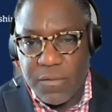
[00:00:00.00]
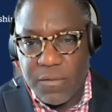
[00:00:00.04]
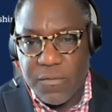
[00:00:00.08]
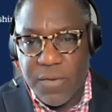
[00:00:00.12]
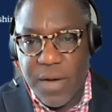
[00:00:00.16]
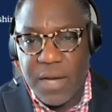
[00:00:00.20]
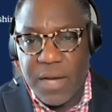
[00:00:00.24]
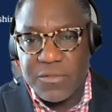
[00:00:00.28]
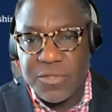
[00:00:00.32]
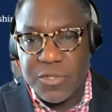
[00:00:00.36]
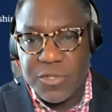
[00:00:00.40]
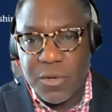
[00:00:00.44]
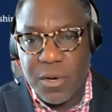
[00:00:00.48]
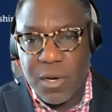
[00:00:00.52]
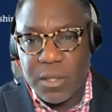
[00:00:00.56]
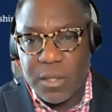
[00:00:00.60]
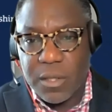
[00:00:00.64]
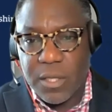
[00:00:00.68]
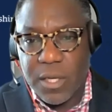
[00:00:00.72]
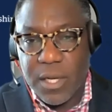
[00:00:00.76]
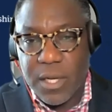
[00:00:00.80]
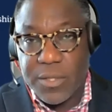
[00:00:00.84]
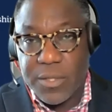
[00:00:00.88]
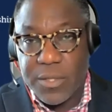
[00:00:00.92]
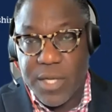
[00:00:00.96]
Five Strong
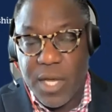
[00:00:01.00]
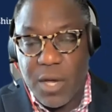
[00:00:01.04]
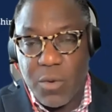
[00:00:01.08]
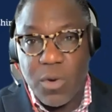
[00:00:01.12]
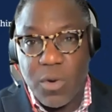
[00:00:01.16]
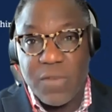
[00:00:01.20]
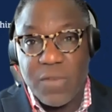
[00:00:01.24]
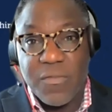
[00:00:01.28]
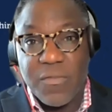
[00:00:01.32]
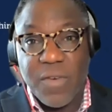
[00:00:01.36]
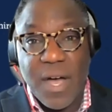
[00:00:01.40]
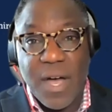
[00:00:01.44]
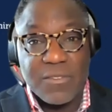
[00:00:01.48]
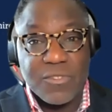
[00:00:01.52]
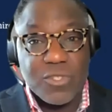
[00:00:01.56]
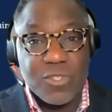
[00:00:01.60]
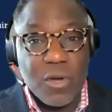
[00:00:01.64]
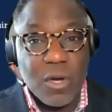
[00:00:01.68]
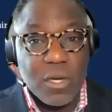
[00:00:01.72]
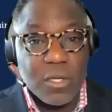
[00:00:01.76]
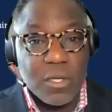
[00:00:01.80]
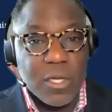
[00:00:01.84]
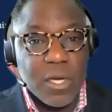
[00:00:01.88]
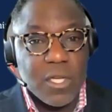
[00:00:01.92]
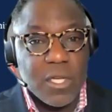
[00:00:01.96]
does, and what Five
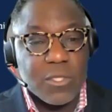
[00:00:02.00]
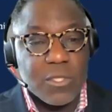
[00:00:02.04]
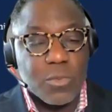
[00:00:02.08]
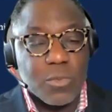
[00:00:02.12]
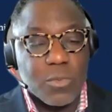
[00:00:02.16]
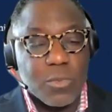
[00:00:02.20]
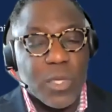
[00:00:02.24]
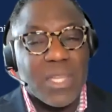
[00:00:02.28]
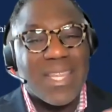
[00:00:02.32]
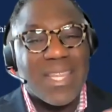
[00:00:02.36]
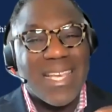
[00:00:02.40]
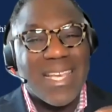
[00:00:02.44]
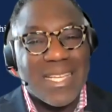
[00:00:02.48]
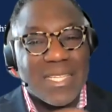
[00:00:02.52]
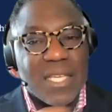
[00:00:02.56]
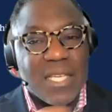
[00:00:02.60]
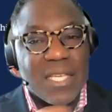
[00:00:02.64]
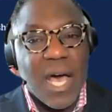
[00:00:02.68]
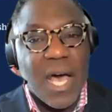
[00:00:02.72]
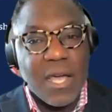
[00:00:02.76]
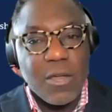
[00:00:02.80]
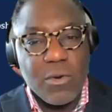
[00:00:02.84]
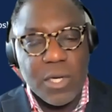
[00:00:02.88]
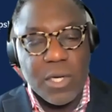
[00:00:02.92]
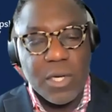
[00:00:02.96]
Strong does with its
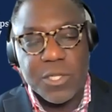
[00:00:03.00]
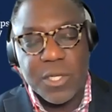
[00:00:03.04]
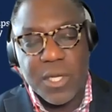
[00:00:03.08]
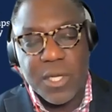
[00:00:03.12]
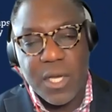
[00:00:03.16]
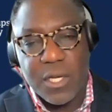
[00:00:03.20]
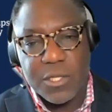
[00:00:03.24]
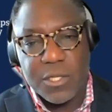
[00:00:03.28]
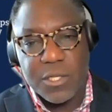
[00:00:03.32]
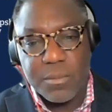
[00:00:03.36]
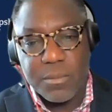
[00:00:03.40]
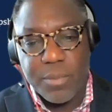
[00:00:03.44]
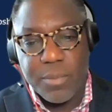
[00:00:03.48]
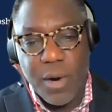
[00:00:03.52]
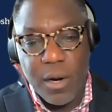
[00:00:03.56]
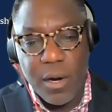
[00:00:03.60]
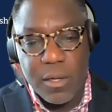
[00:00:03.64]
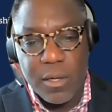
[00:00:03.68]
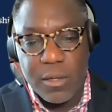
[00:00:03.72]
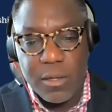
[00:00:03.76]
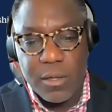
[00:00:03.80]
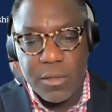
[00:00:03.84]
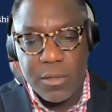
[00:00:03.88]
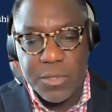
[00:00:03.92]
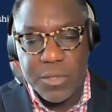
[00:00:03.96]
higher education
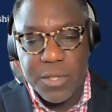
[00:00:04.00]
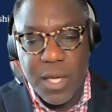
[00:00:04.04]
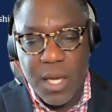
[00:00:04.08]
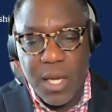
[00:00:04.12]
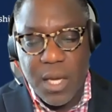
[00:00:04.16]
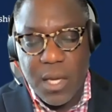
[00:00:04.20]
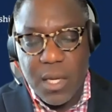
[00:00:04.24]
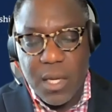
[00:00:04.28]
partners,